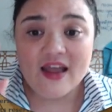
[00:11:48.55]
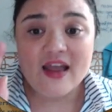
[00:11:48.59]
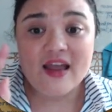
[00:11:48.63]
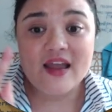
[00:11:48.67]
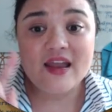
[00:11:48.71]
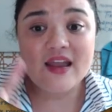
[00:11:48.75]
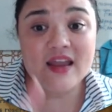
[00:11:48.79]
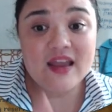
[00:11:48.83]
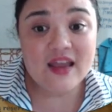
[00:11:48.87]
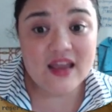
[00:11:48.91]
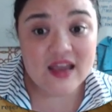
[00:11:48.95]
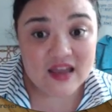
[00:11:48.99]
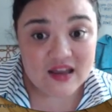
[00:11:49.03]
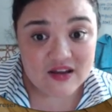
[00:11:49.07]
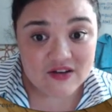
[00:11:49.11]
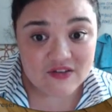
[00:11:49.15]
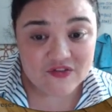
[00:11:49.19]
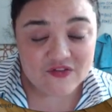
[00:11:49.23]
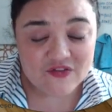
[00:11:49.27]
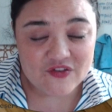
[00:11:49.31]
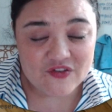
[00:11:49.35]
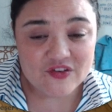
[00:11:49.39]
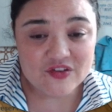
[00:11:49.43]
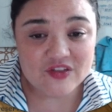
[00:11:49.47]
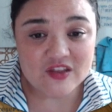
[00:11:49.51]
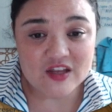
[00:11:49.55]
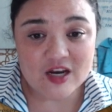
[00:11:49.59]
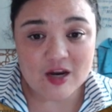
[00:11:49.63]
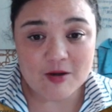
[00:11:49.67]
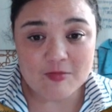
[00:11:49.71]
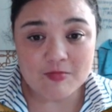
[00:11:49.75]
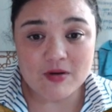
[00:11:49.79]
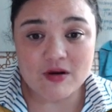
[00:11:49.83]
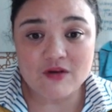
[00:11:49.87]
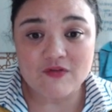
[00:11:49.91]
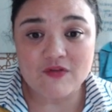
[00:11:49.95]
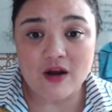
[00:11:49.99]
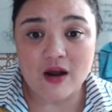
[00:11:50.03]
if the number
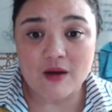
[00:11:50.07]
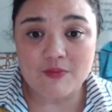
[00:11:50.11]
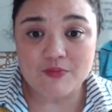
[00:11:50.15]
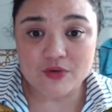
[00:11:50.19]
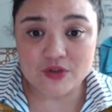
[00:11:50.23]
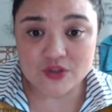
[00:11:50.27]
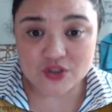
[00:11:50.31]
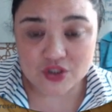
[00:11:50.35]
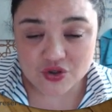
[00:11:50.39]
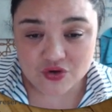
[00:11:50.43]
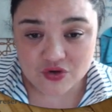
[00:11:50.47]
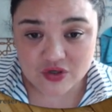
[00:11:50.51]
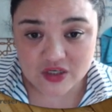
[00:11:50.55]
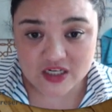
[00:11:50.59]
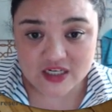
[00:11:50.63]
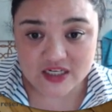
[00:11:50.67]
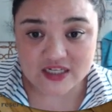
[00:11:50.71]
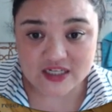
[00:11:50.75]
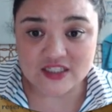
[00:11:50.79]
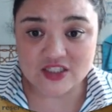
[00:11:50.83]
of opportunities